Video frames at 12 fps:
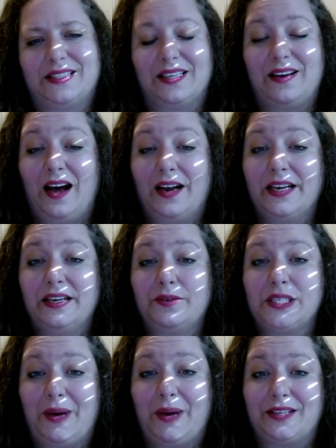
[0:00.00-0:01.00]
laconic
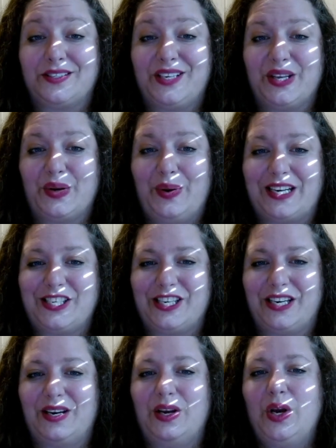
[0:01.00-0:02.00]
response to the
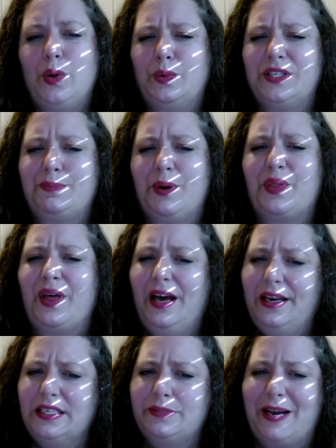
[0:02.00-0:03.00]
question was both
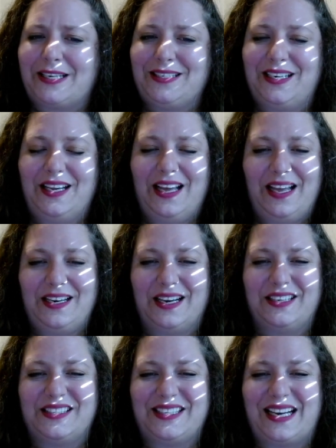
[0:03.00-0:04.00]
unexpected and
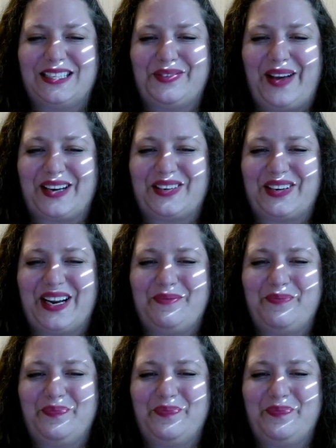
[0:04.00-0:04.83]
unsatisfactory.